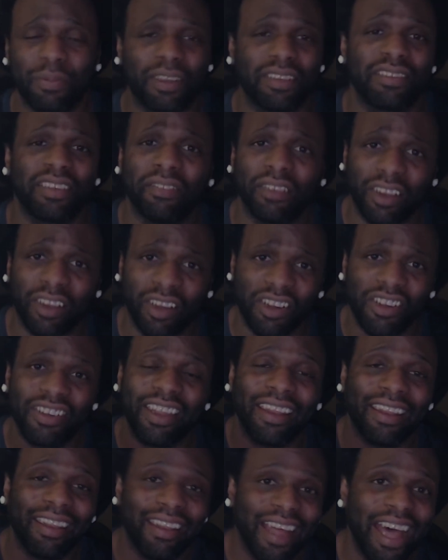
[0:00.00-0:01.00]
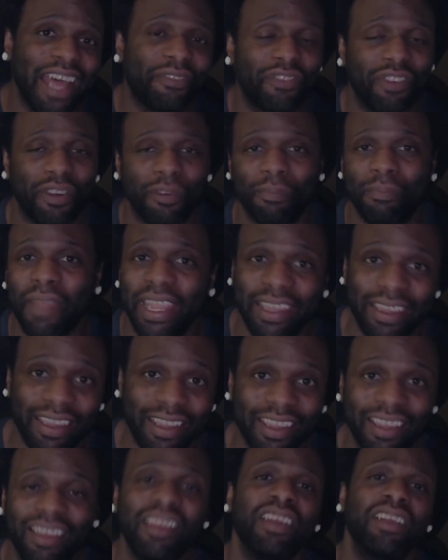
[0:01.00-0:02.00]
because I've learned a lot from
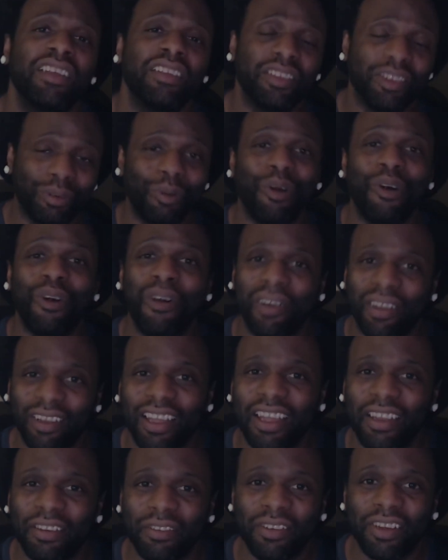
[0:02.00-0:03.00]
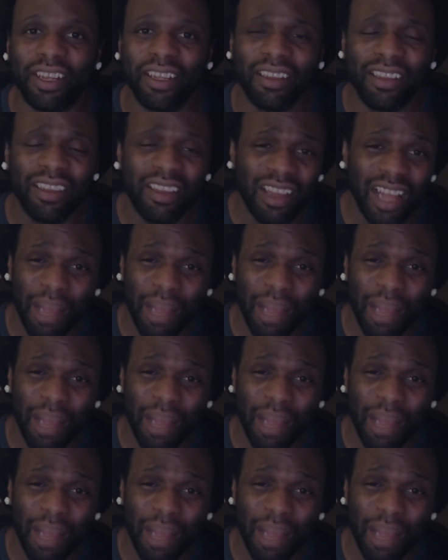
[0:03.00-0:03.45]
making the wrong light ring.